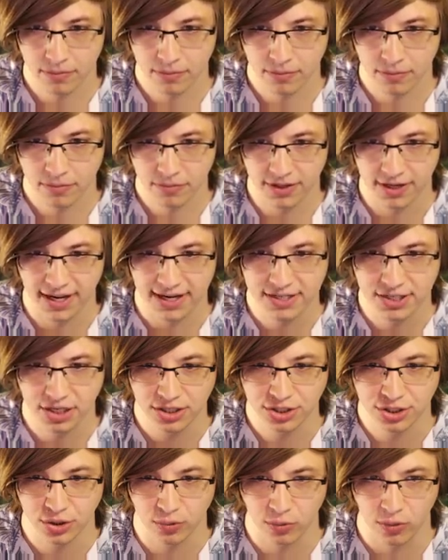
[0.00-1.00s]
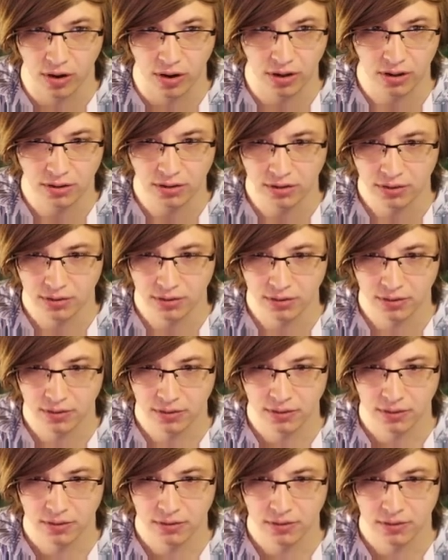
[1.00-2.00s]
Did I touch the wall?
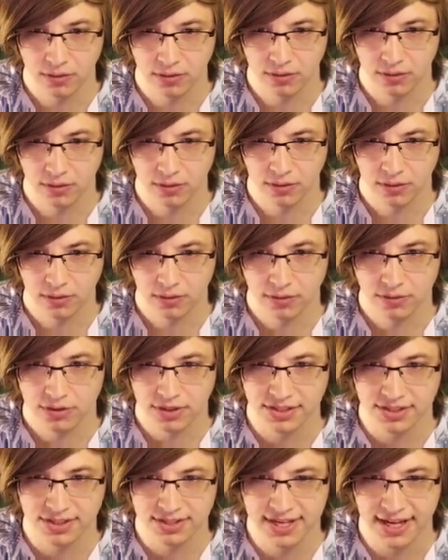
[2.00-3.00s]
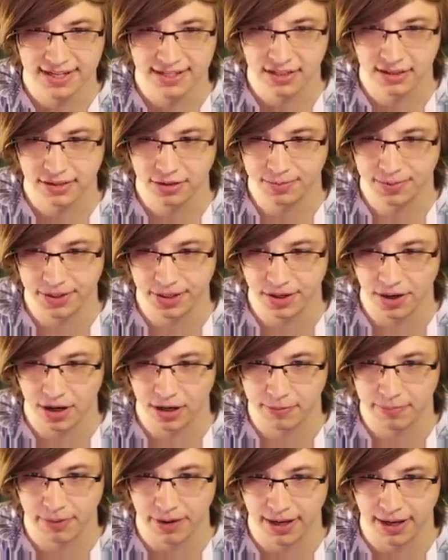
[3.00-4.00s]
Because this has a little bit of
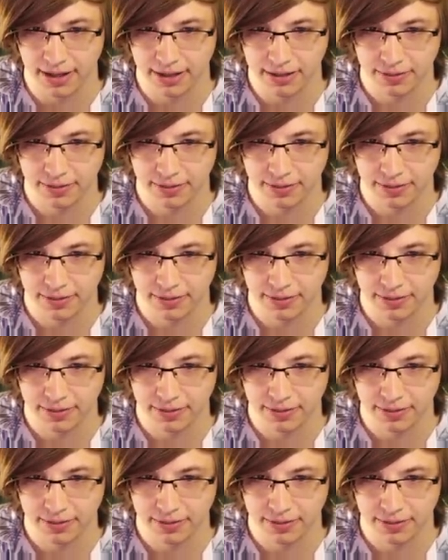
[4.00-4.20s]
knockback.